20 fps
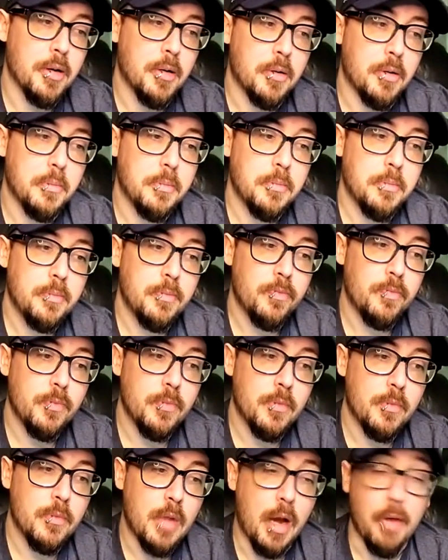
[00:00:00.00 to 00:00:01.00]

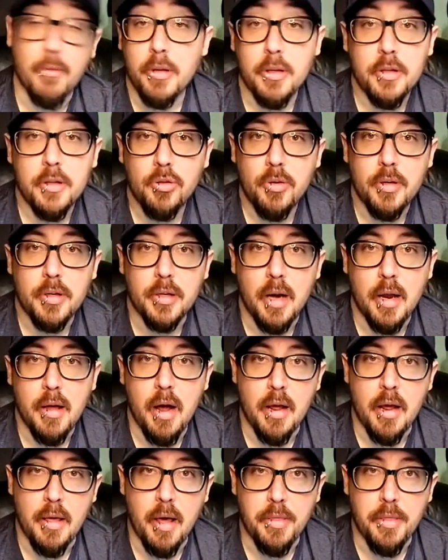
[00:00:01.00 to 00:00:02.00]
I really enjoyed it.
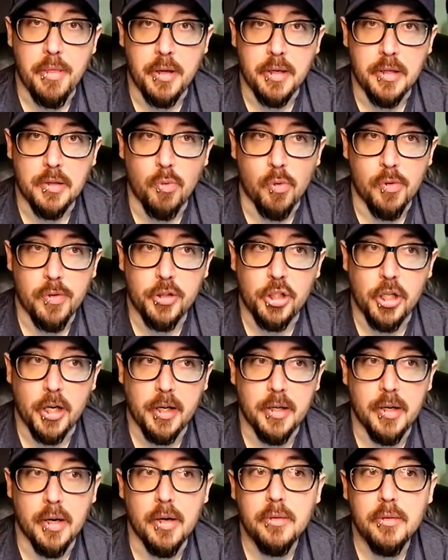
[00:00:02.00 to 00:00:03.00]
I think it's worth
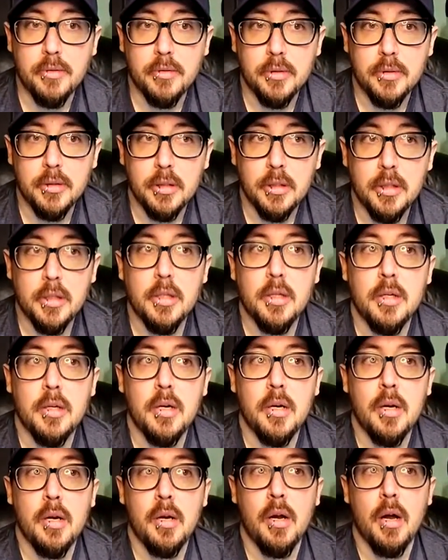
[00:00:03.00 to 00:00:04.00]
checking out.
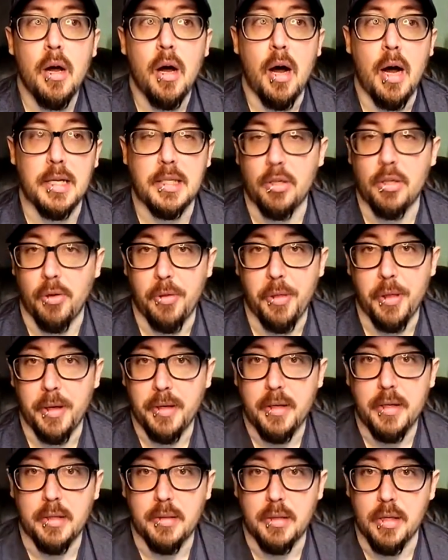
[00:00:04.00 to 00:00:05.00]
I still
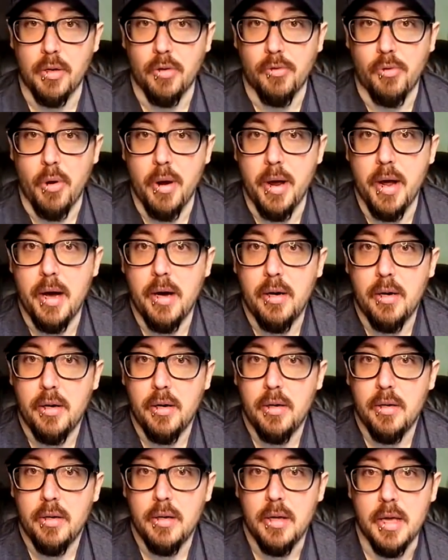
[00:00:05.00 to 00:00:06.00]
think Casino
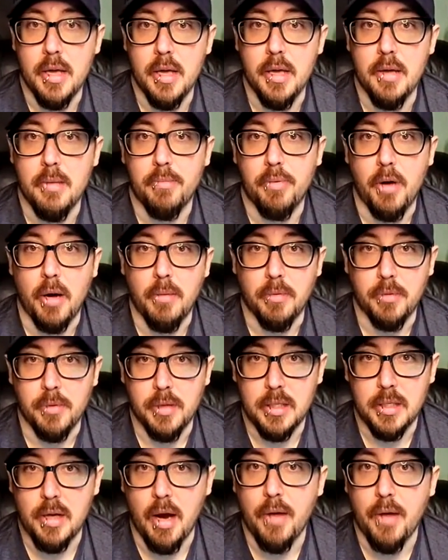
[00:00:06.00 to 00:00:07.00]
Royale and
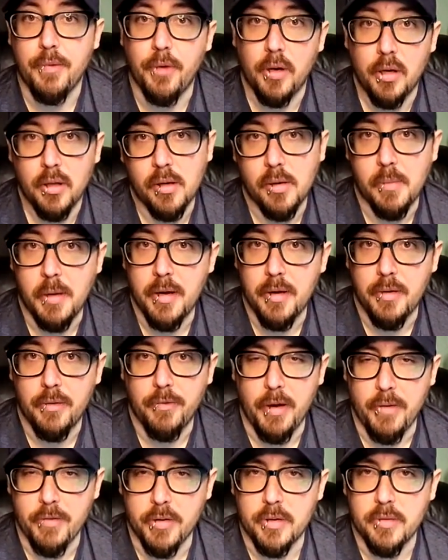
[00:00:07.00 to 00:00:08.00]
probably Skyfall are my
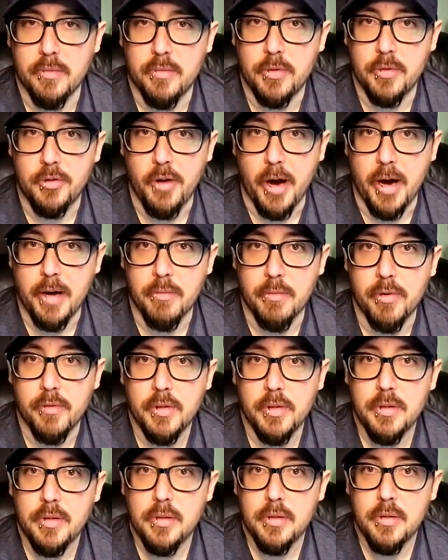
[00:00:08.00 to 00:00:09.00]
favorite Craig
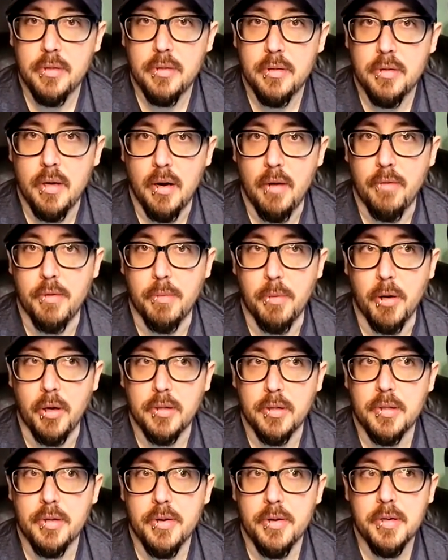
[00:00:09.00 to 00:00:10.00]
movies of the
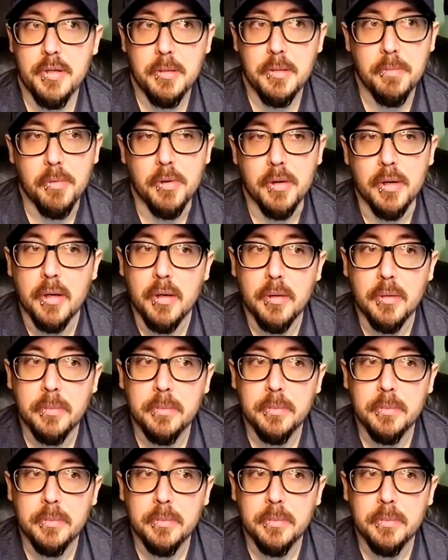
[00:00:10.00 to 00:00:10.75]
Bond series. But